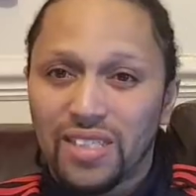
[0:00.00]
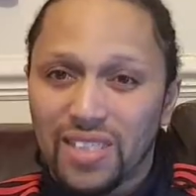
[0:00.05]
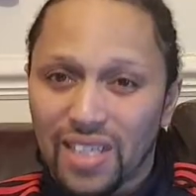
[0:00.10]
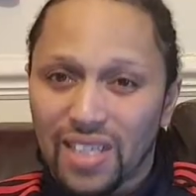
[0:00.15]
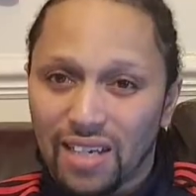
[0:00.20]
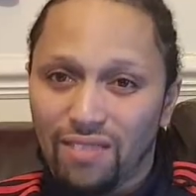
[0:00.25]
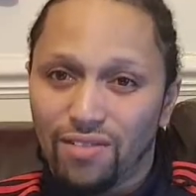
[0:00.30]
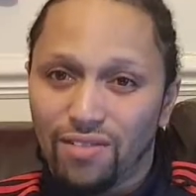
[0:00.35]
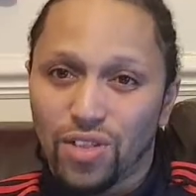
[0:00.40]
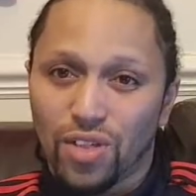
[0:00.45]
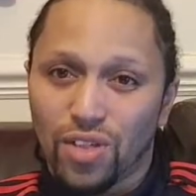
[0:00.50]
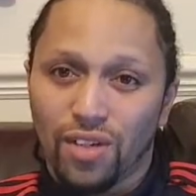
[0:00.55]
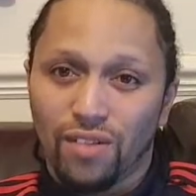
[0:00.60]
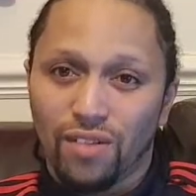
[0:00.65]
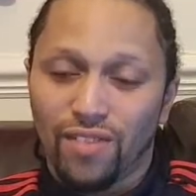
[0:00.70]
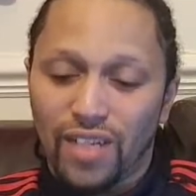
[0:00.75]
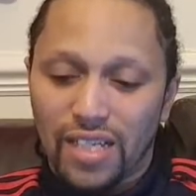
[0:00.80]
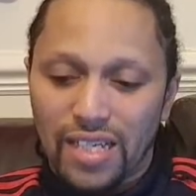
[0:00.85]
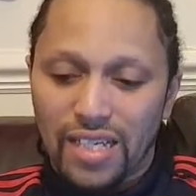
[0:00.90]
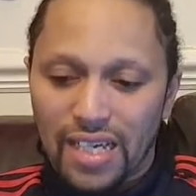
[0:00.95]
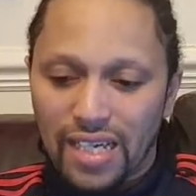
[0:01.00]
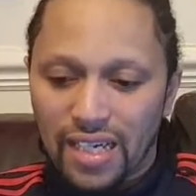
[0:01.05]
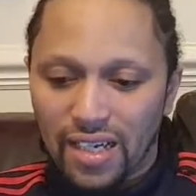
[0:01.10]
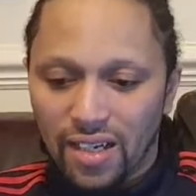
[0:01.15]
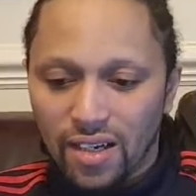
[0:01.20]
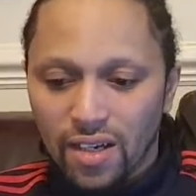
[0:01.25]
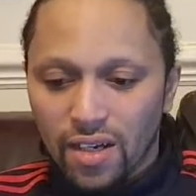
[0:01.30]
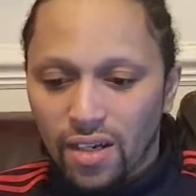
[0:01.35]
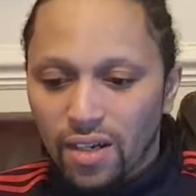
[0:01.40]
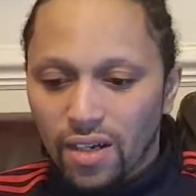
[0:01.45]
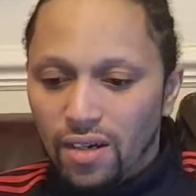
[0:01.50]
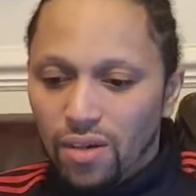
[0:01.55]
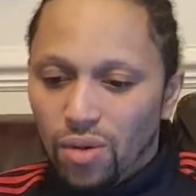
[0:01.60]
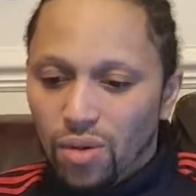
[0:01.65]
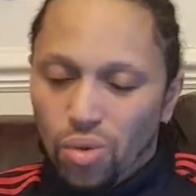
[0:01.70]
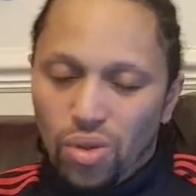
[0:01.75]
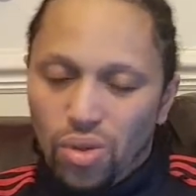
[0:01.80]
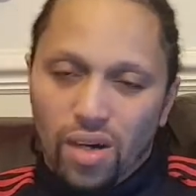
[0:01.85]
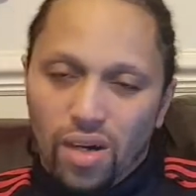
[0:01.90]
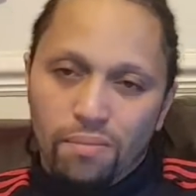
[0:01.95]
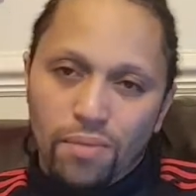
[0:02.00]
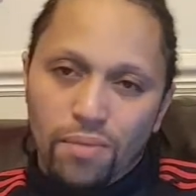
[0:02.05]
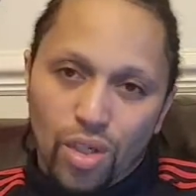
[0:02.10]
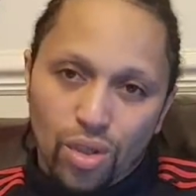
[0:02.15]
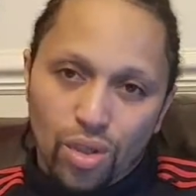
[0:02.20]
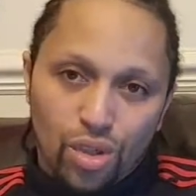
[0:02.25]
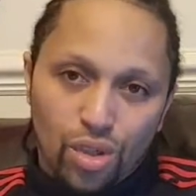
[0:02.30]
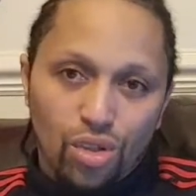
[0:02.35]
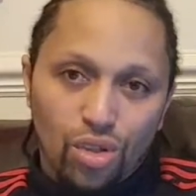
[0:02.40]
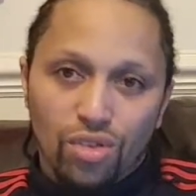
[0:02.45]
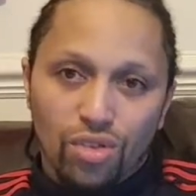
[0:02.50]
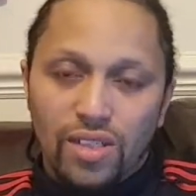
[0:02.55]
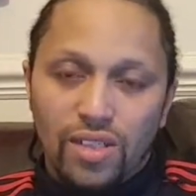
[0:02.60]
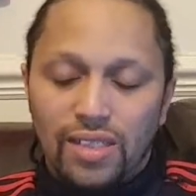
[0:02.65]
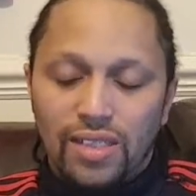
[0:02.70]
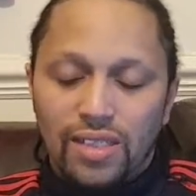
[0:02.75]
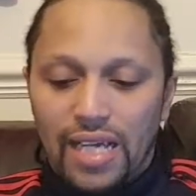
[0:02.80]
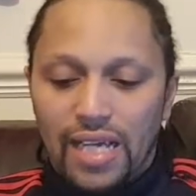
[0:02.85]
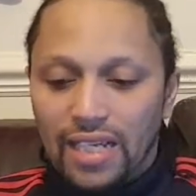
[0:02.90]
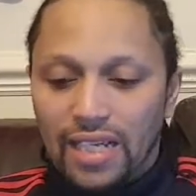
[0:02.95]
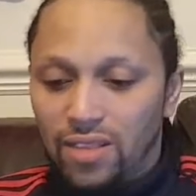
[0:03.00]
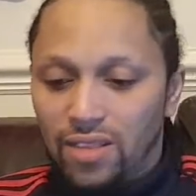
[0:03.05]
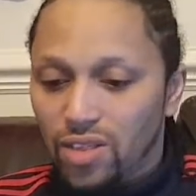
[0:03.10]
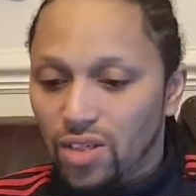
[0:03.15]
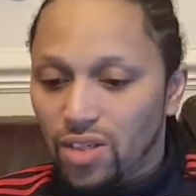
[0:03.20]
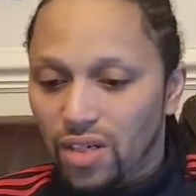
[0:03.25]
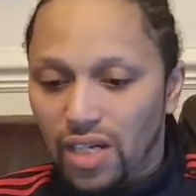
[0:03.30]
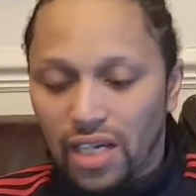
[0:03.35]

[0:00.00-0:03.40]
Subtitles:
to give us another year, although I'm not sure he's the answer.